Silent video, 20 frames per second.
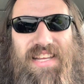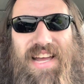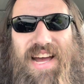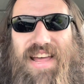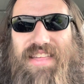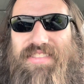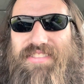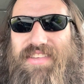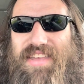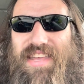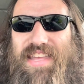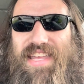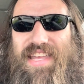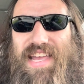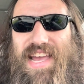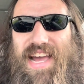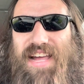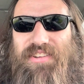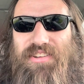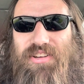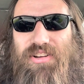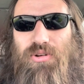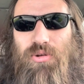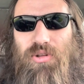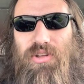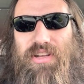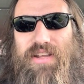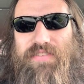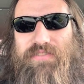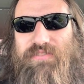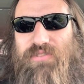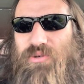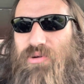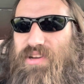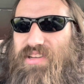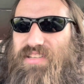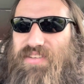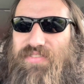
I think he has a cool enough voice.